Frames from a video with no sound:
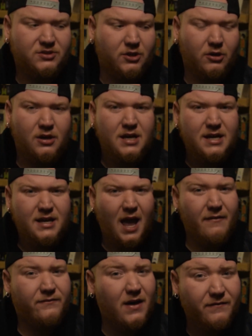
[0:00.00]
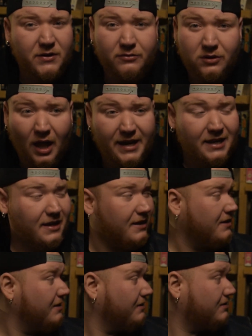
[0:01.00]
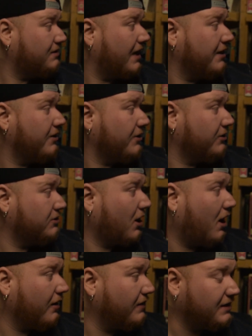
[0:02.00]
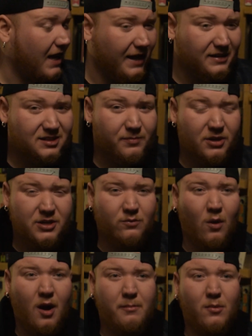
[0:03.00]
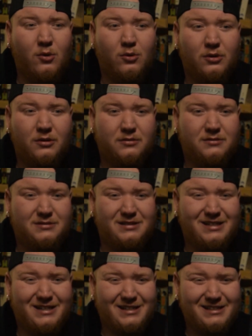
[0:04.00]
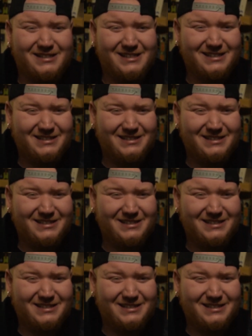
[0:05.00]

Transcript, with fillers: So if if you like, say, your Dawn of the Dead's, but you want more uh,